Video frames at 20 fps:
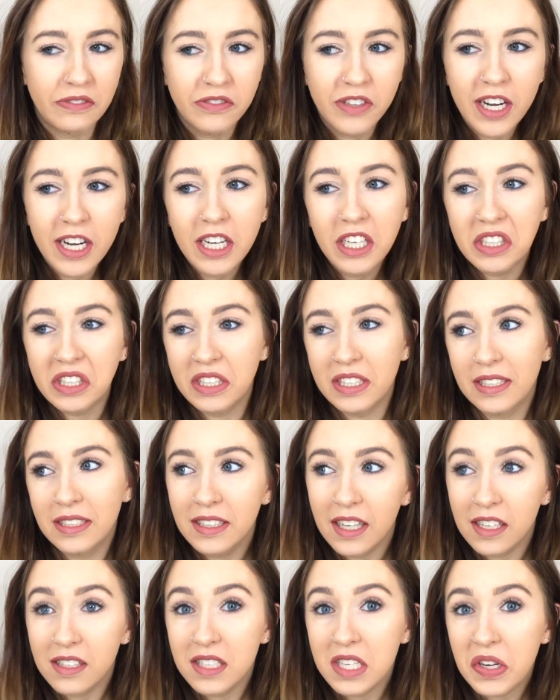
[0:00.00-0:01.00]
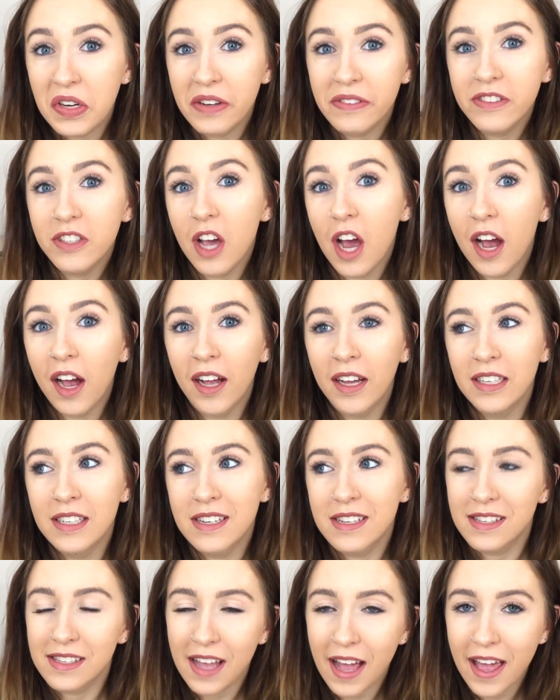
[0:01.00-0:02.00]
a freak or disgusting. So I
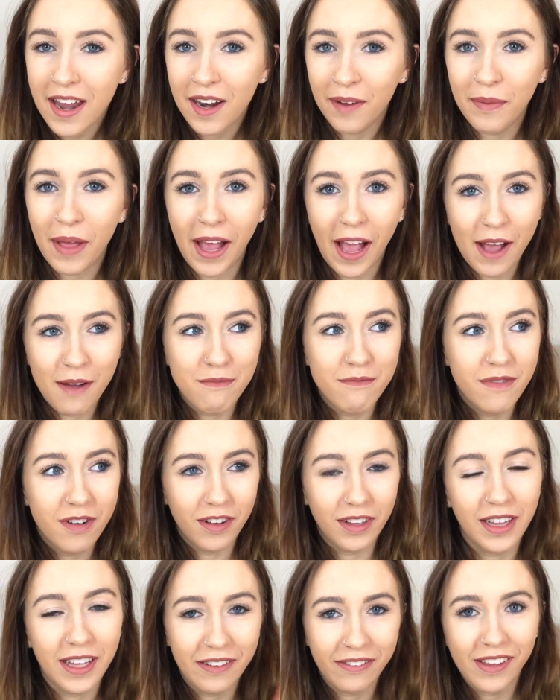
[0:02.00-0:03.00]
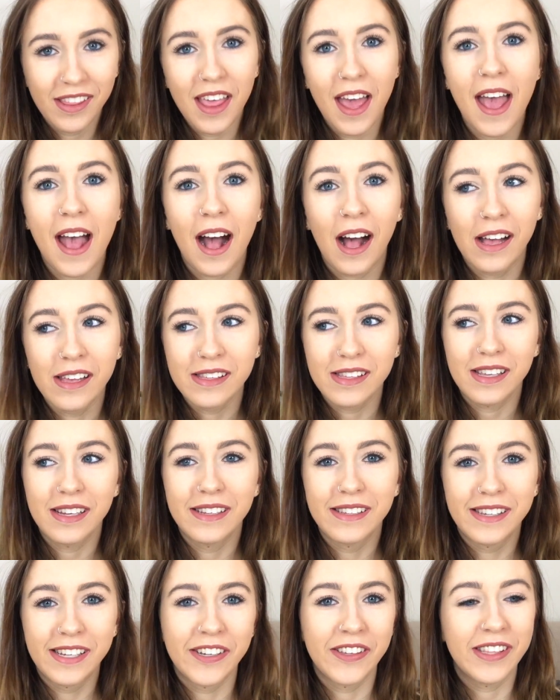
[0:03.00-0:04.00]
decided, I'm like, I'm not leaving the house
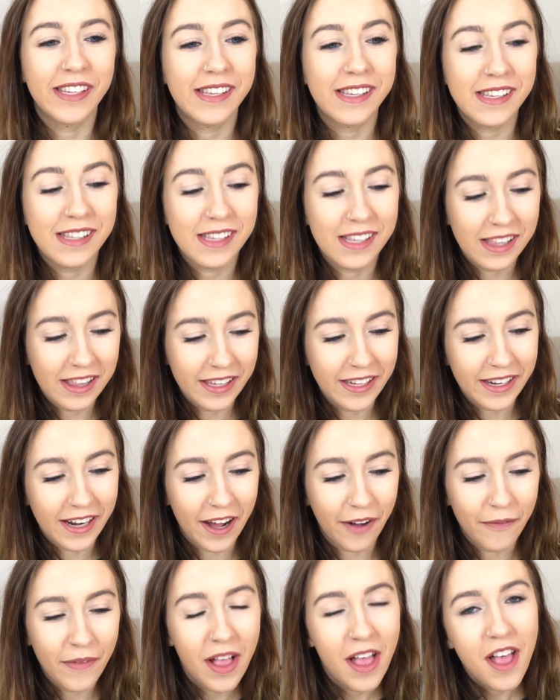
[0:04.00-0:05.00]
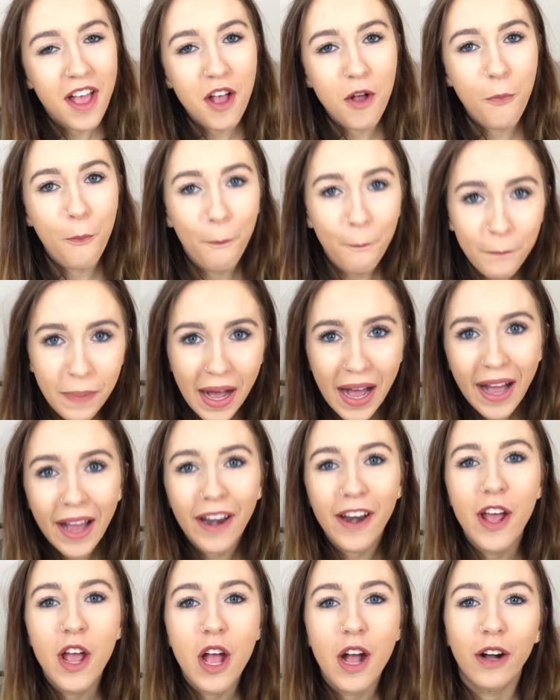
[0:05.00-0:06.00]
until this is cleared up.
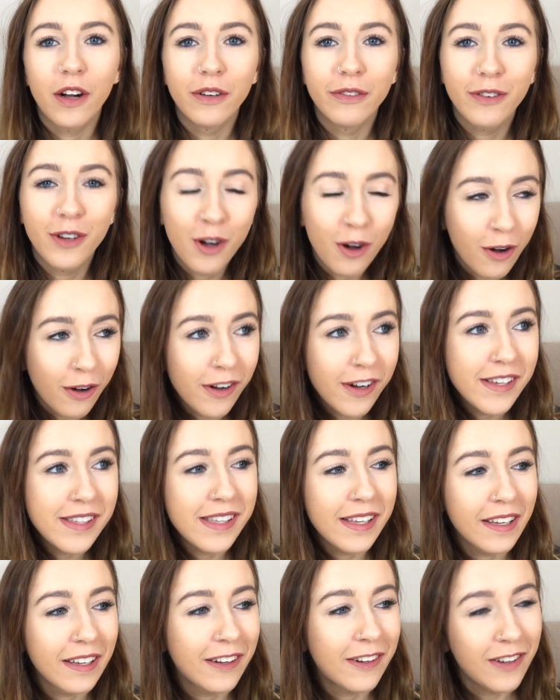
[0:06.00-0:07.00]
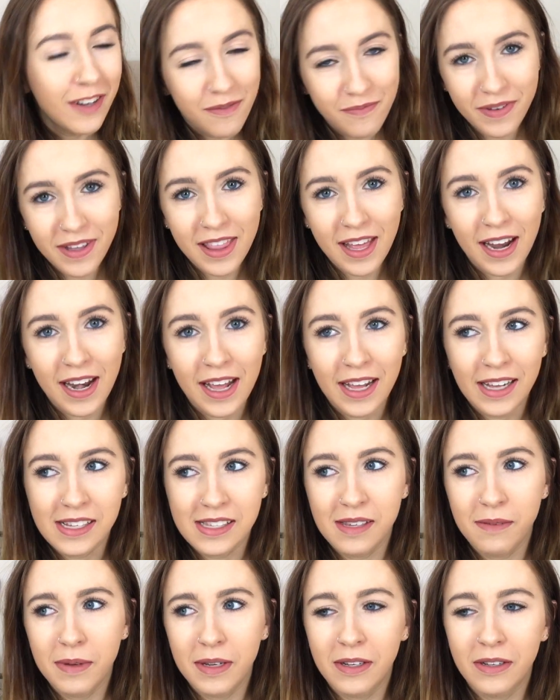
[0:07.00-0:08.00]
But of course, it couldn't be that
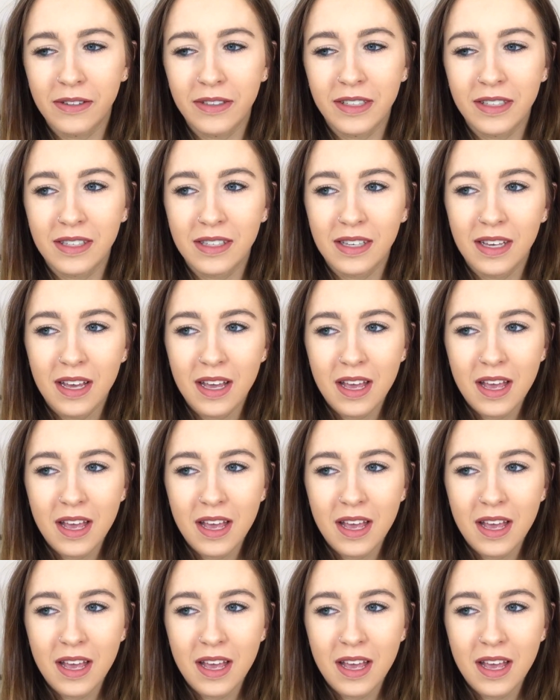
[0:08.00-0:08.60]
easy because